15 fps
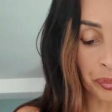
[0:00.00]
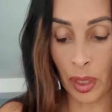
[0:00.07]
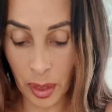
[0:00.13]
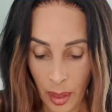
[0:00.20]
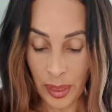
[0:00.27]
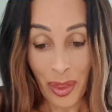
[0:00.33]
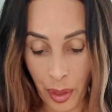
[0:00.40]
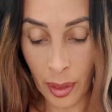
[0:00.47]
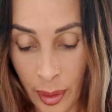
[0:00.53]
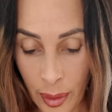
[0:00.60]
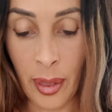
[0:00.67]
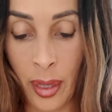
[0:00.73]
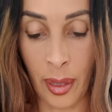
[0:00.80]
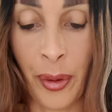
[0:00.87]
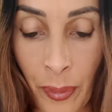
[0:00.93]
always
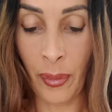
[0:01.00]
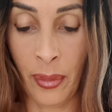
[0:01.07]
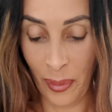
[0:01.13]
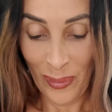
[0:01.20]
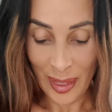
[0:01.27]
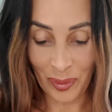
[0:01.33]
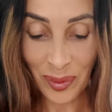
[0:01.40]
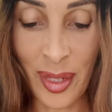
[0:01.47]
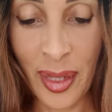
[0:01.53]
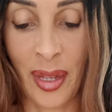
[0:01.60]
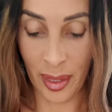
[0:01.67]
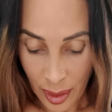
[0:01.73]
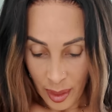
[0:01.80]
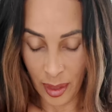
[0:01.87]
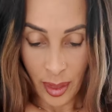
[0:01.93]
ready, so call
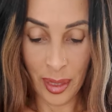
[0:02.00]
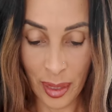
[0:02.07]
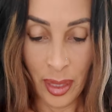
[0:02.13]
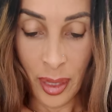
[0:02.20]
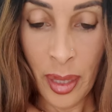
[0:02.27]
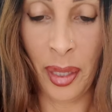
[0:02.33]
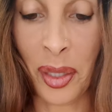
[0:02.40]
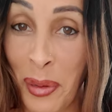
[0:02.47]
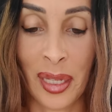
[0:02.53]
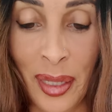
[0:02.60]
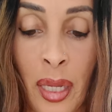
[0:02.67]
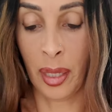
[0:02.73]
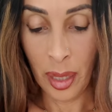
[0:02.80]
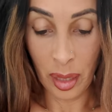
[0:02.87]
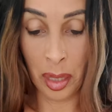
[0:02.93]
me over.